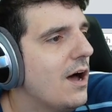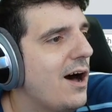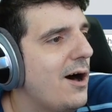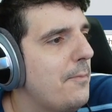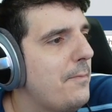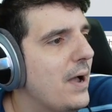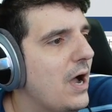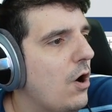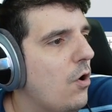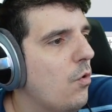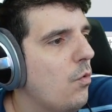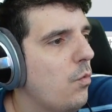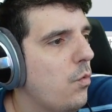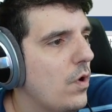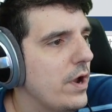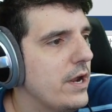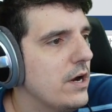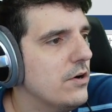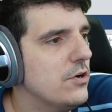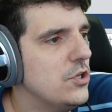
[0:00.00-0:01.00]
about
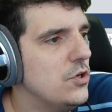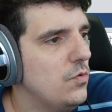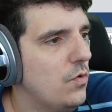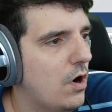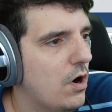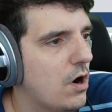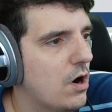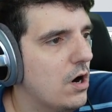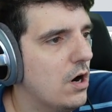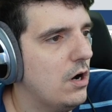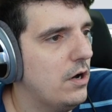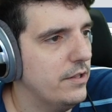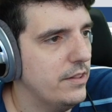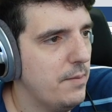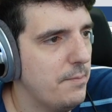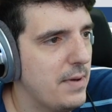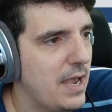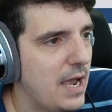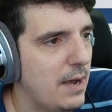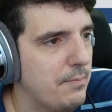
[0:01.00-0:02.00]
where you are on the
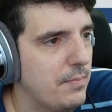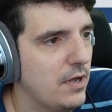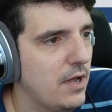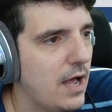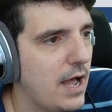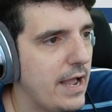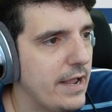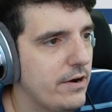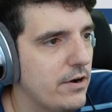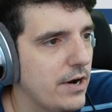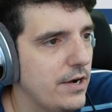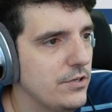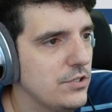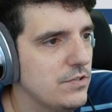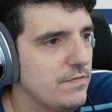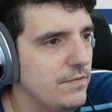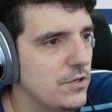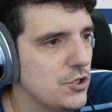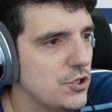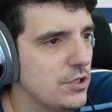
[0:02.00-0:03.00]
map, high grounds,
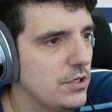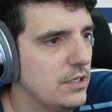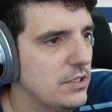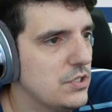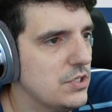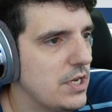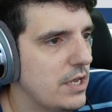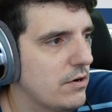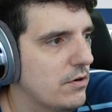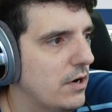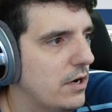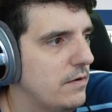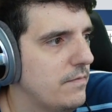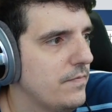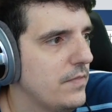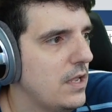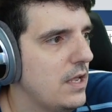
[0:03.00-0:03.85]
vision, etc.,